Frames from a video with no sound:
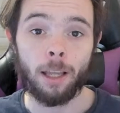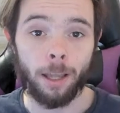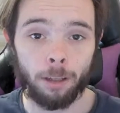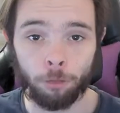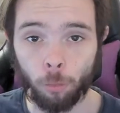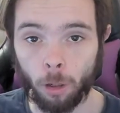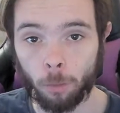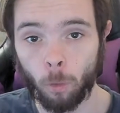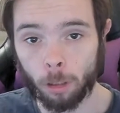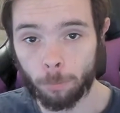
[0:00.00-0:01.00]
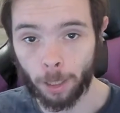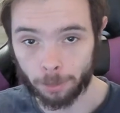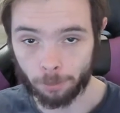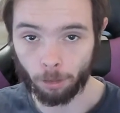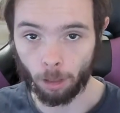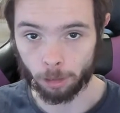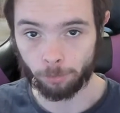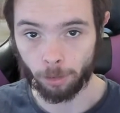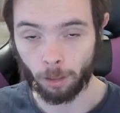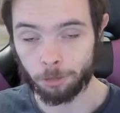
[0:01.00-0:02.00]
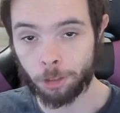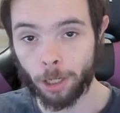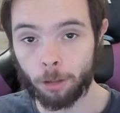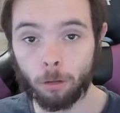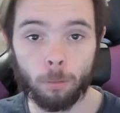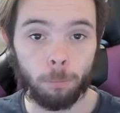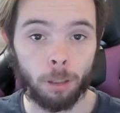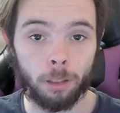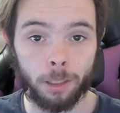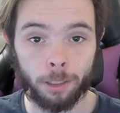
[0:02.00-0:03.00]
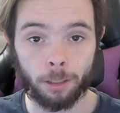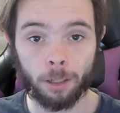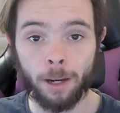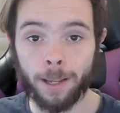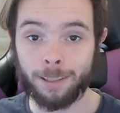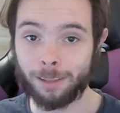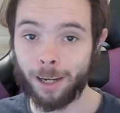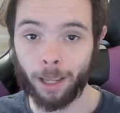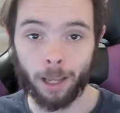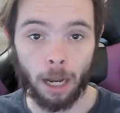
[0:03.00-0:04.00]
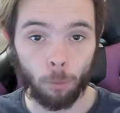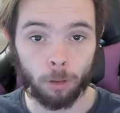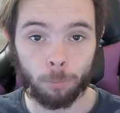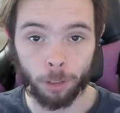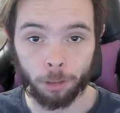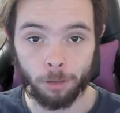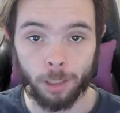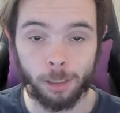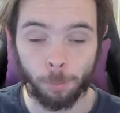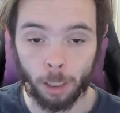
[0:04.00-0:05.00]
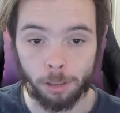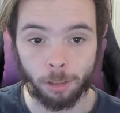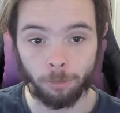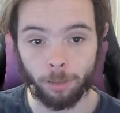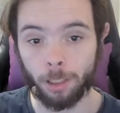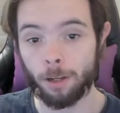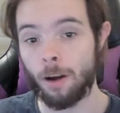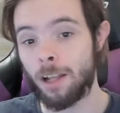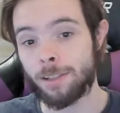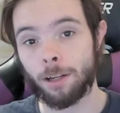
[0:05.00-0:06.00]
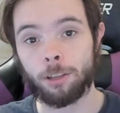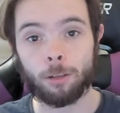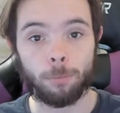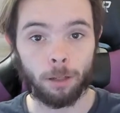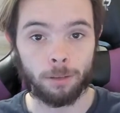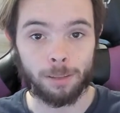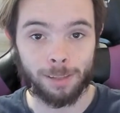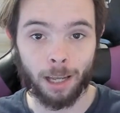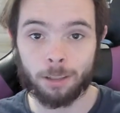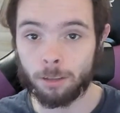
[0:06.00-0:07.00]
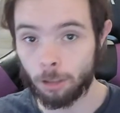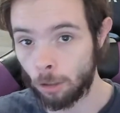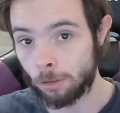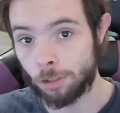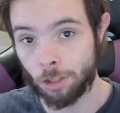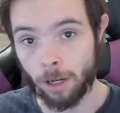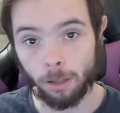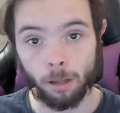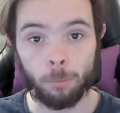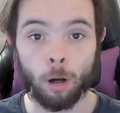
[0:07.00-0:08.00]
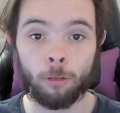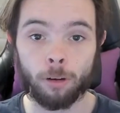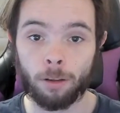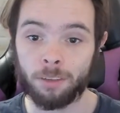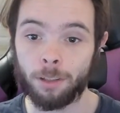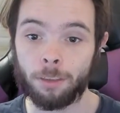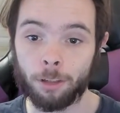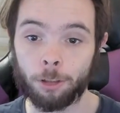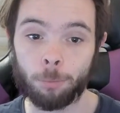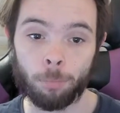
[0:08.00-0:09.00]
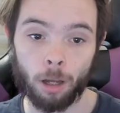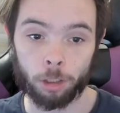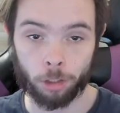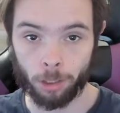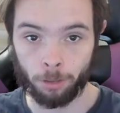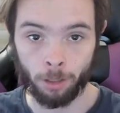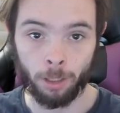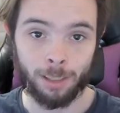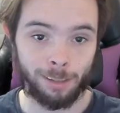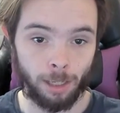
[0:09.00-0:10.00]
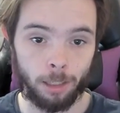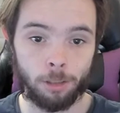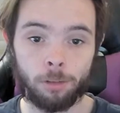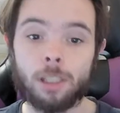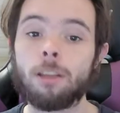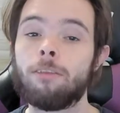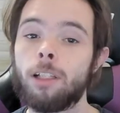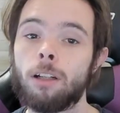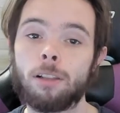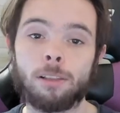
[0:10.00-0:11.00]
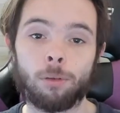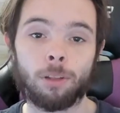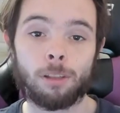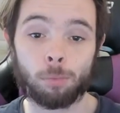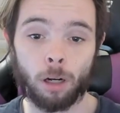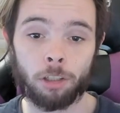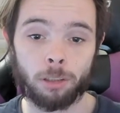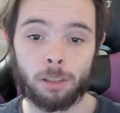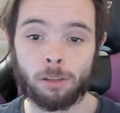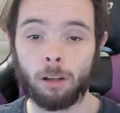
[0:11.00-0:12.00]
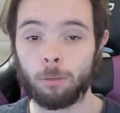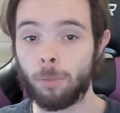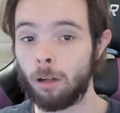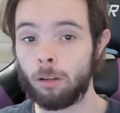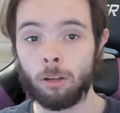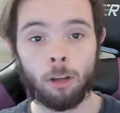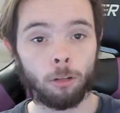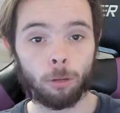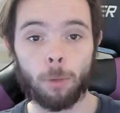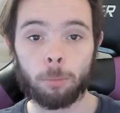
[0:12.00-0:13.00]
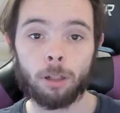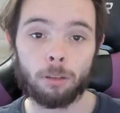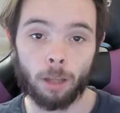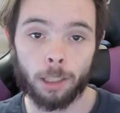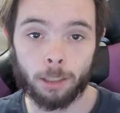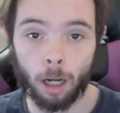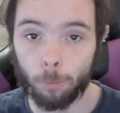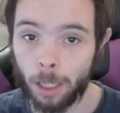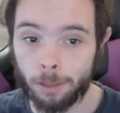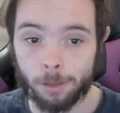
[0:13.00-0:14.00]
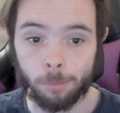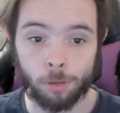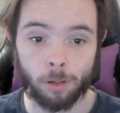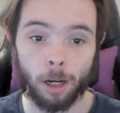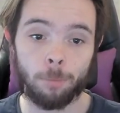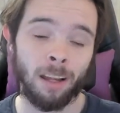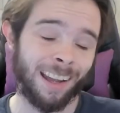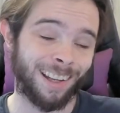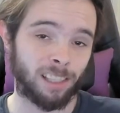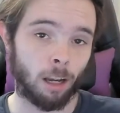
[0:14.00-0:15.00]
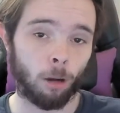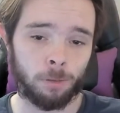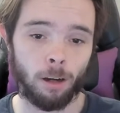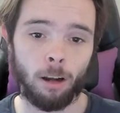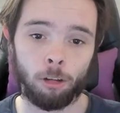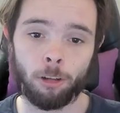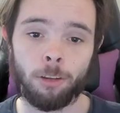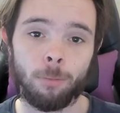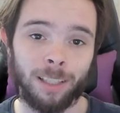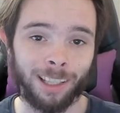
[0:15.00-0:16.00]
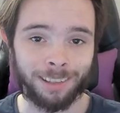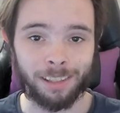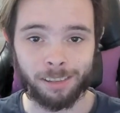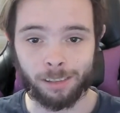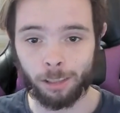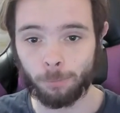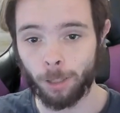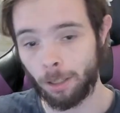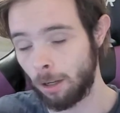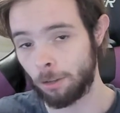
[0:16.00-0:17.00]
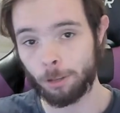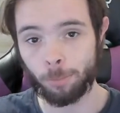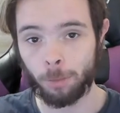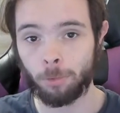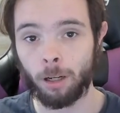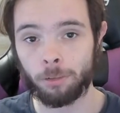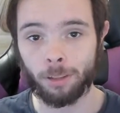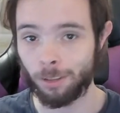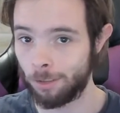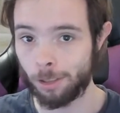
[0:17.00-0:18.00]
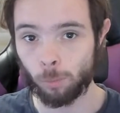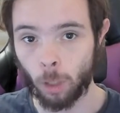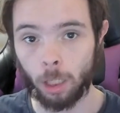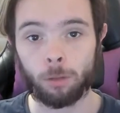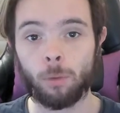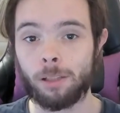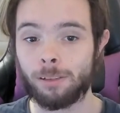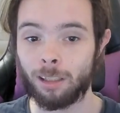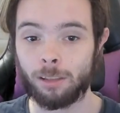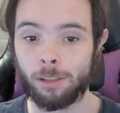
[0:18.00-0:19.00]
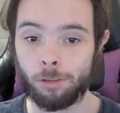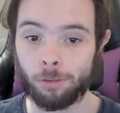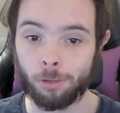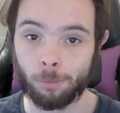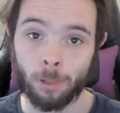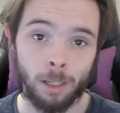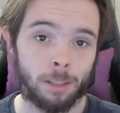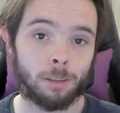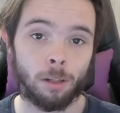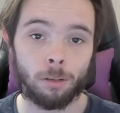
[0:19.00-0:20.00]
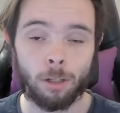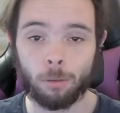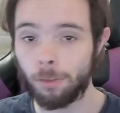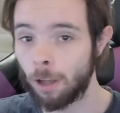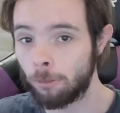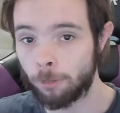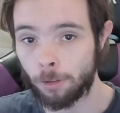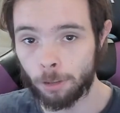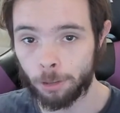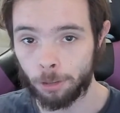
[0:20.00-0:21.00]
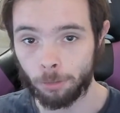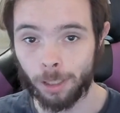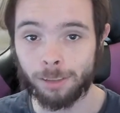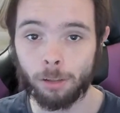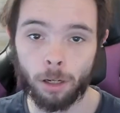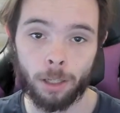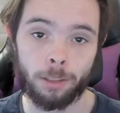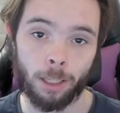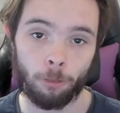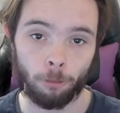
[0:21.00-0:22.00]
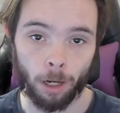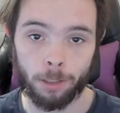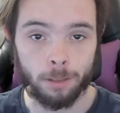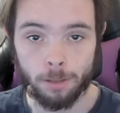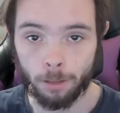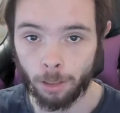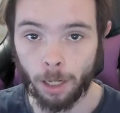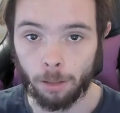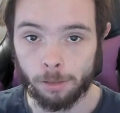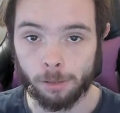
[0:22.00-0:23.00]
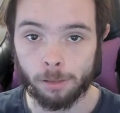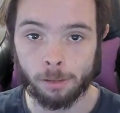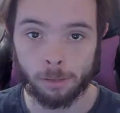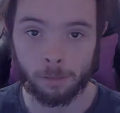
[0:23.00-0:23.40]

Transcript: Hey everyone and welcome back to the Lux Fiat channel, Billy here, and today I want to bring you this sponsored video and tell you about the Sad Ghost Jet Club over on the Ethereum blockchain. Stay tuned to the video to see what this project is all about. Remember, like, comment, and subscribe as it helps our algorithm and gets us seen by other people out there in this wild west that is YouTube. So, without further ado, let's go ahead and get right into the analysis.